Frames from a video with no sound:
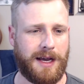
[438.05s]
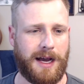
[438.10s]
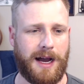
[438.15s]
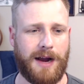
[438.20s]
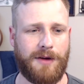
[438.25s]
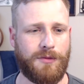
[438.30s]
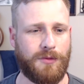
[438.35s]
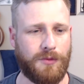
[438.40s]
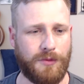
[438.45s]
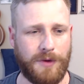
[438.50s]

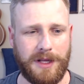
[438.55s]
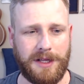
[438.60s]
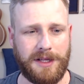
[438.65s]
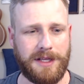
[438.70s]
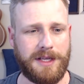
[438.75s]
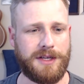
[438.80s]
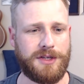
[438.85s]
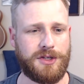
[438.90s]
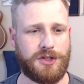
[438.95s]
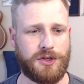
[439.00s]
I
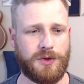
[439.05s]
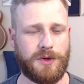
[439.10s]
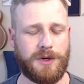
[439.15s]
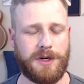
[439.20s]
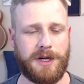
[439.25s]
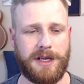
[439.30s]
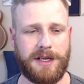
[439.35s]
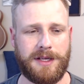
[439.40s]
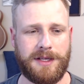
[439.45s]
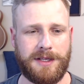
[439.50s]
really
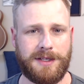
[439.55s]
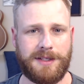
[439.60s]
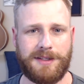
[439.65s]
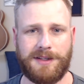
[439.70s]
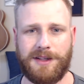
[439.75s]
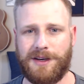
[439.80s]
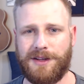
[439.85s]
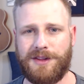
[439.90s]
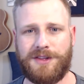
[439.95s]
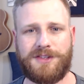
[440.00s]
enjoy
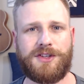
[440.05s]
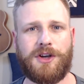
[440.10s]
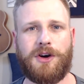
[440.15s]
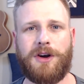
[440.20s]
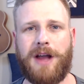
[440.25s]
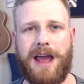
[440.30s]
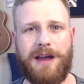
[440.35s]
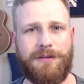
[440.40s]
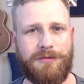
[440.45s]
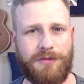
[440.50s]
the
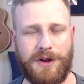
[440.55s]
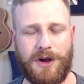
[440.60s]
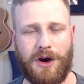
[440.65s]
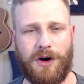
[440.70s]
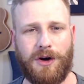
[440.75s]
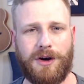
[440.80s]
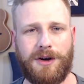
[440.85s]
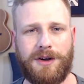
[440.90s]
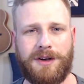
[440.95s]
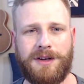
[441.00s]
song Every
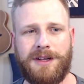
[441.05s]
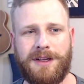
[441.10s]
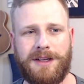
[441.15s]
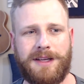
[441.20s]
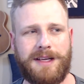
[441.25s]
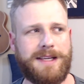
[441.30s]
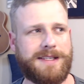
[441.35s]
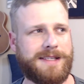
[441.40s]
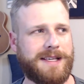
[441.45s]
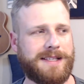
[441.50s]
Heart.
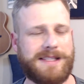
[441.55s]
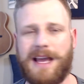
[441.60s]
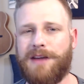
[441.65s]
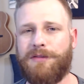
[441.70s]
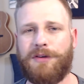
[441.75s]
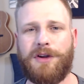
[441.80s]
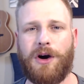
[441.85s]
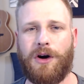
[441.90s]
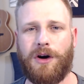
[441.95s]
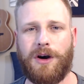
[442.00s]
He says
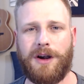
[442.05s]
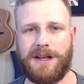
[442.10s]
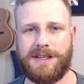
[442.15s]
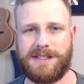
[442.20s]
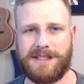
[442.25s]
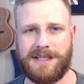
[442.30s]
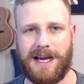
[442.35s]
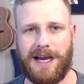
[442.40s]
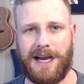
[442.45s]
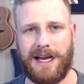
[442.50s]
every heart
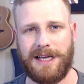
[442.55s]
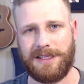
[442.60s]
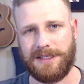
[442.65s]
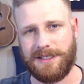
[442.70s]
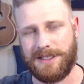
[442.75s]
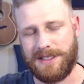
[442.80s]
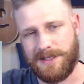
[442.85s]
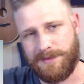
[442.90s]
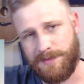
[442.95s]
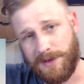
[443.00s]
is an
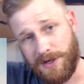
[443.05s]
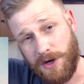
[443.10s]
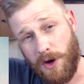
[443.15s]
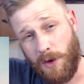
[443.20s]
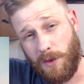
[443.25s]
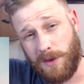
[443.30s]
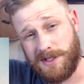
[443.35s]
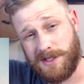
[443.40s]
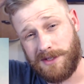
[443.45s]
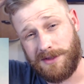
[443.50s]
island, but
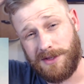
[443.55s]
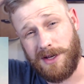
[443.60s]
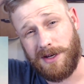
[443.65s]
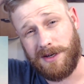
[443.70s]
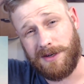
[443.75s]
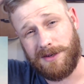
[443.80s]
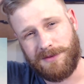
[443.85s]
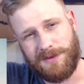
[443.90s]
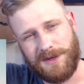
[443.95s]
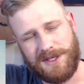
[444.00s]
no one's
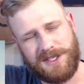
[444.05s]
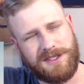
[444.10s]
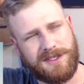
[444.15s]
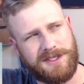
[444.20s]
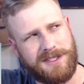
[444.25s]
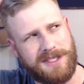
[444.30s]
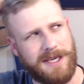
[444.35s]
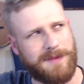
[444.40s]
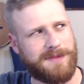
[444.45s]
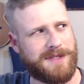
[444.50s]
alone, which
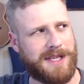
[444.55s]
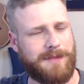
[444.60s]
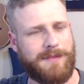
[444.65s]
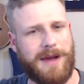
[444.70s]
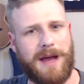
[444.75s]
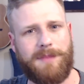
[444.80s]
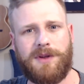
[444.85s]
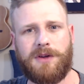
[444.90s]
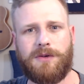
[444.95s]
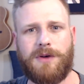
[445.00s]
seems like it
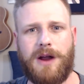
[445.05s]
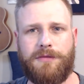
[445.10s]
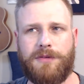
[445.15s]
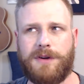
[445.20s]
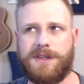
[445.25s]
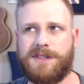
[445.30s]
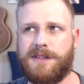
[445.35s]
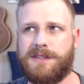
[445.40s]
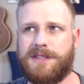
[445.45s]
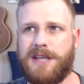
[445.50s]
might be a
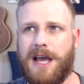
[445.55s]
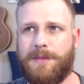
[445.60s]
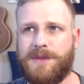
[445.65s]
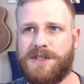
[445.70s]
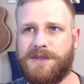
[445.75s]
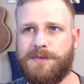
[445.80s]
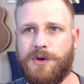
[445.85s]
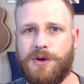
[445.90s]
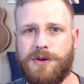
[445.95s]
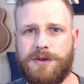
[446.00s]
reference to
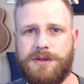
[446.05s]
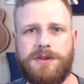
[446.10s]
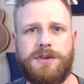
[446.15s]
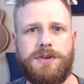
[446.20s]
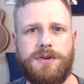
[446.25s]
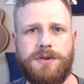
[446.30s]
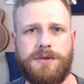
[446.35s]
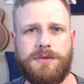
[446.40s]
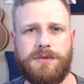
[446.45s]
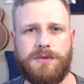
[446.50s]
Thomas
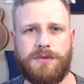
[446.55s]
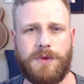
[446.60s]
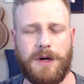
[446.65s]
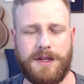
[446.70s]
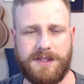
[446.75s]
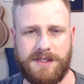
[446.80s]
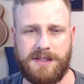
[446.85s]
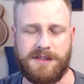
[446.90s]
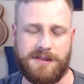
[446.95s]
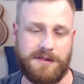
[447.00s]
Merton,
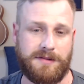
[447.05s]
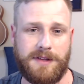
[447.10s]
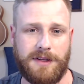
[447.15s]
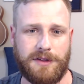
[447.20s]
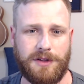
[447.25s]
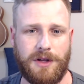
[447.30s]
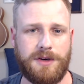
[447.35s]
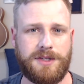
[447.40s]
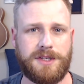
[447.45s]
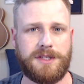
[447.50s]
he's a
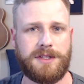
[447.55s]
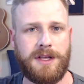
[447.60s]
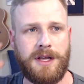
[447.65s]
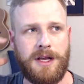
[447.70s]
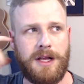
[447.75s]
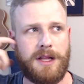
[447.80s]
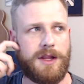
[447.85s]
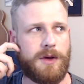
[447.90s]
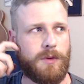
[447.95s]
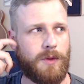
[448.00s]
theologian,
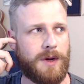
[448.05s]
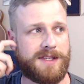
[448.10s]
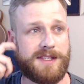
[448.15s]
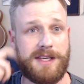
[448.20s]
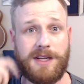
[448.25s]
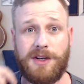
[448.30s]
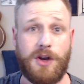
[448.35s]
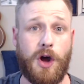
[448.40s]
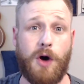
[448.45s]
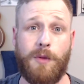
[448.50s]
that once
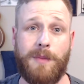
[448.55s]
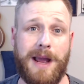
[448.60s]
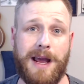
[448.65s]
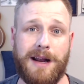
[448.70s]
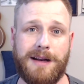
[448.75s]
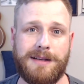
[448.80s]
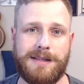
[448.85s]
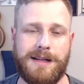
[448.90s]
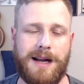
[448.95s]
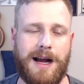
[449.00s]
said no
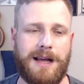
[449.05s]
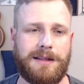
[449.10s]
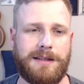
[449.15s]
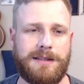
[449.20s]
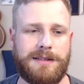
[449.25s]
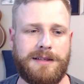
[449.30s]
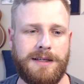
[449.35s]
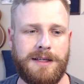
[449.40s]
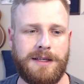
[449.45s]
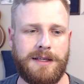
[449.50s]
man is an
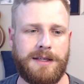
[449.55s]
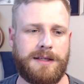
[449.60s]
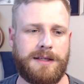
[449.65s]
island.